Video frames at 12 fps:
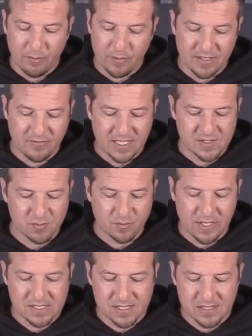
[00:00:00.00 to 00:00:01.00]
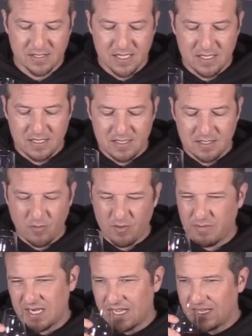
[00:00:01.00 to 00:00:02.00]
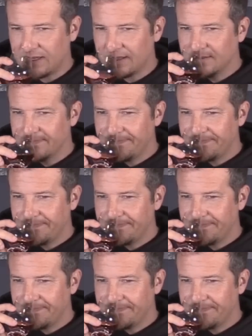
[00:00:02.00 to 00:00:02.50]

I wouldn't have guessed raisin or banana.